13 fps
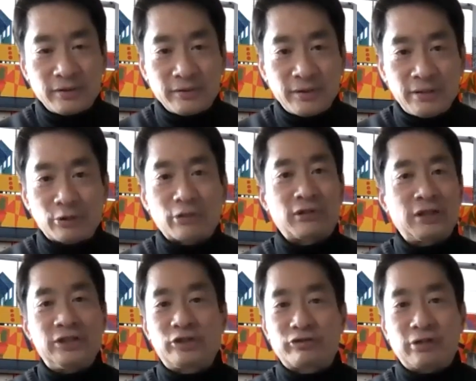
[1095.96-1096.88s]

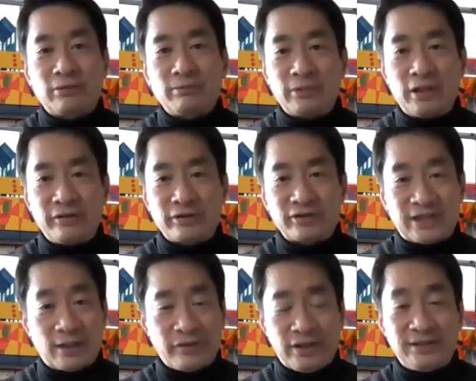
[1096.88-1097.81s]
immigrants from other
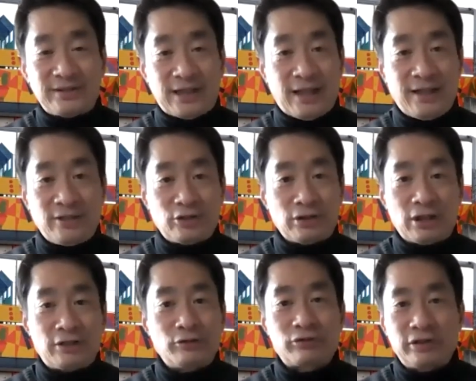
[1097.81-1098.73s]
Southeast Asian
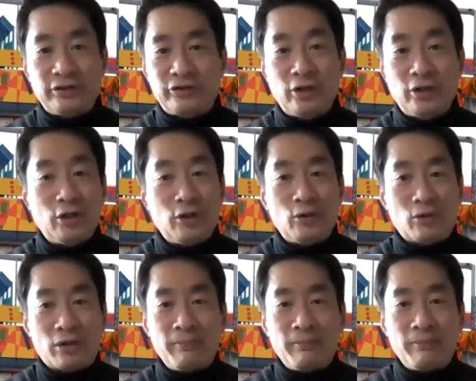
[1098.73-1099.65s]
countries
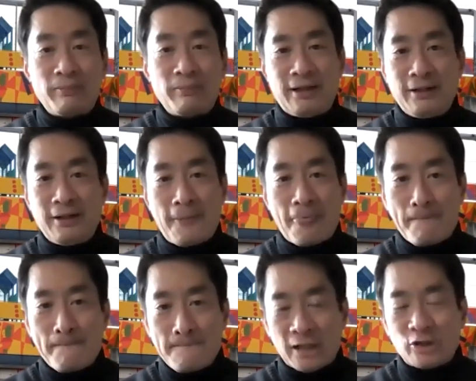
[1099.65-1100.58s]
who are making
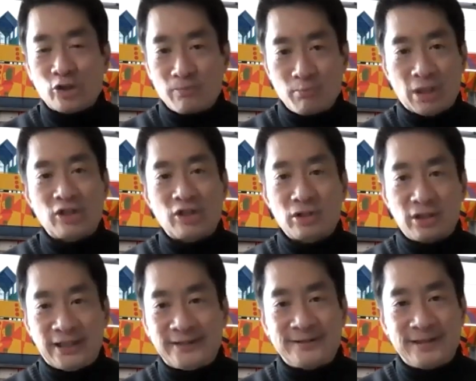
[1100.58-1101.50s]
much, much
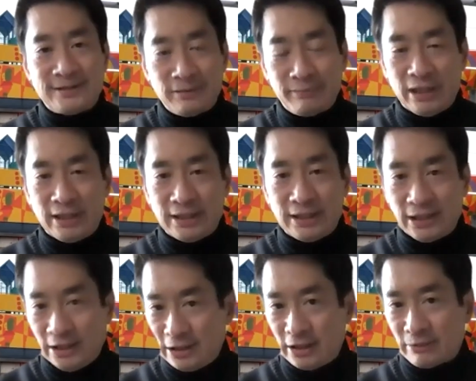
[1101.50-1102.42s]
less than the median
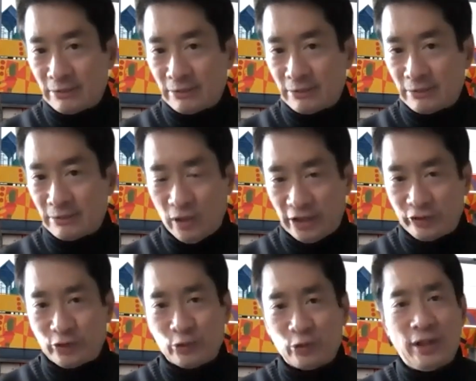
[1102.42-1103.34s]
income in the
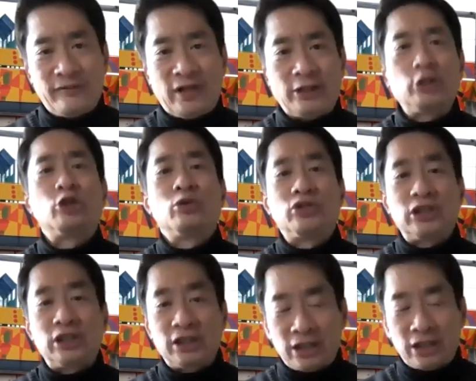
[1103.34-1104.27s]
US. So you have that huge
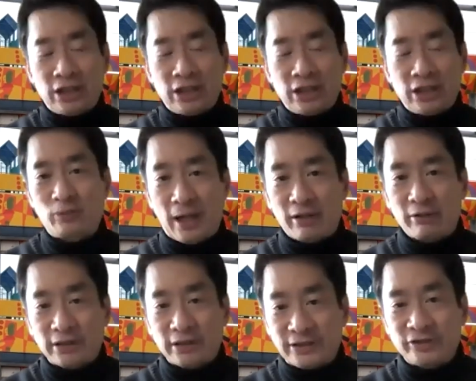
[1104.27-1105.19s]
economic
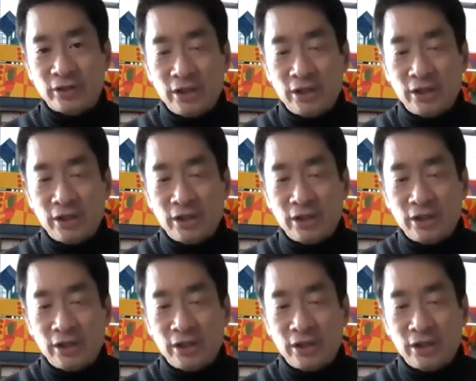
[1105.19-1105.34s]
disparities.